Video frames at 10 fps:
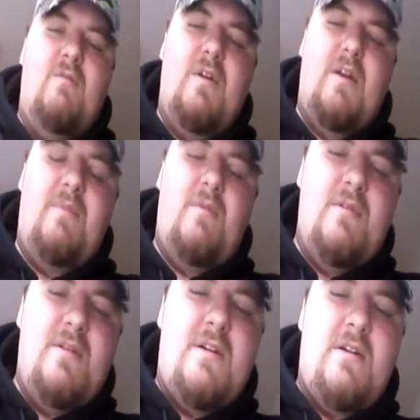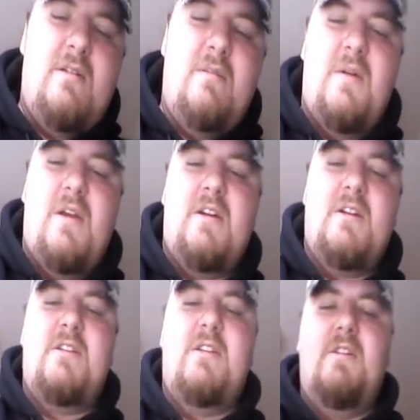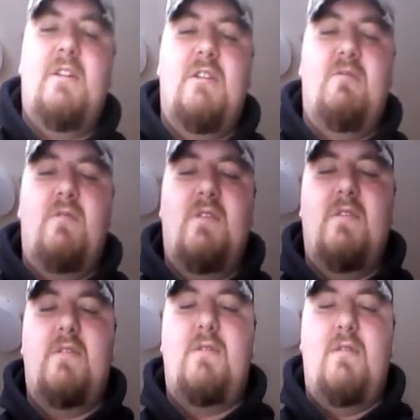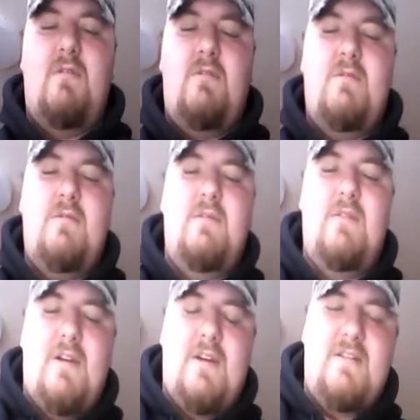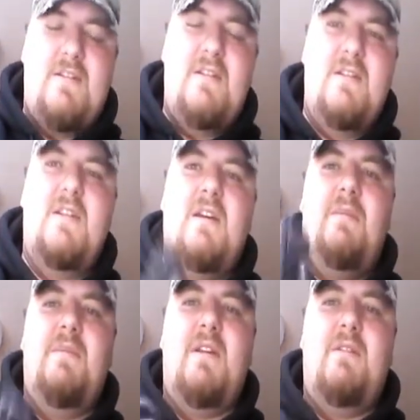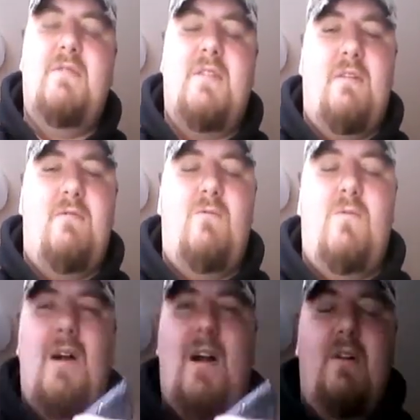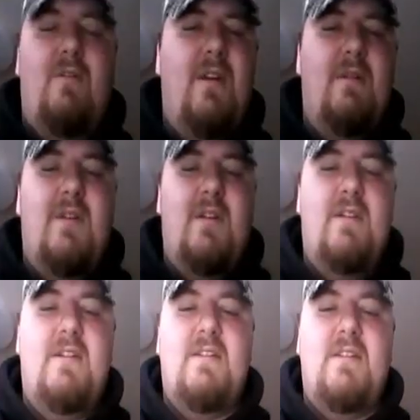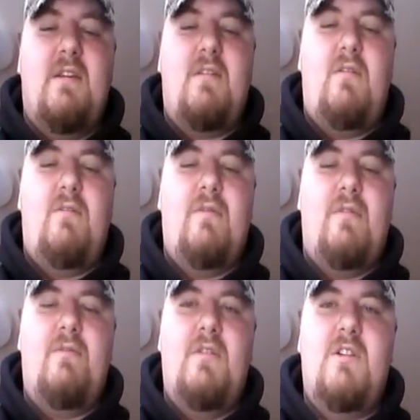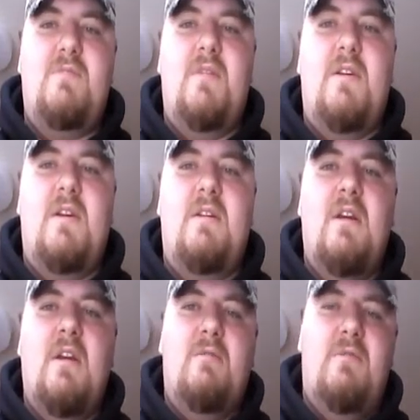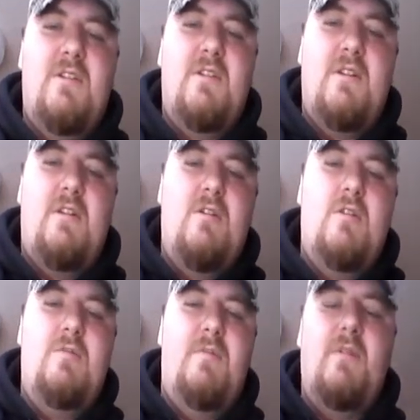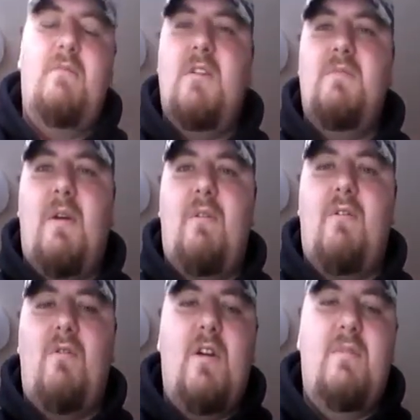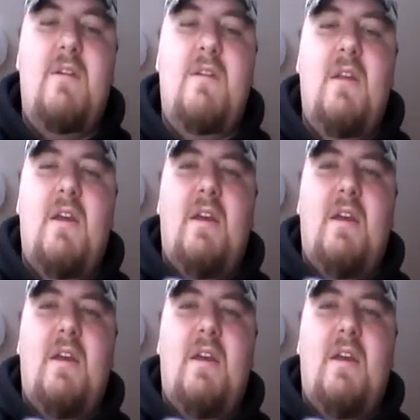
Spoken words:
When I pulled it out of the package, it just was so light. I was like, wow. And this is like over a 3-inch blade, which isn't huge, but it meets my requirement.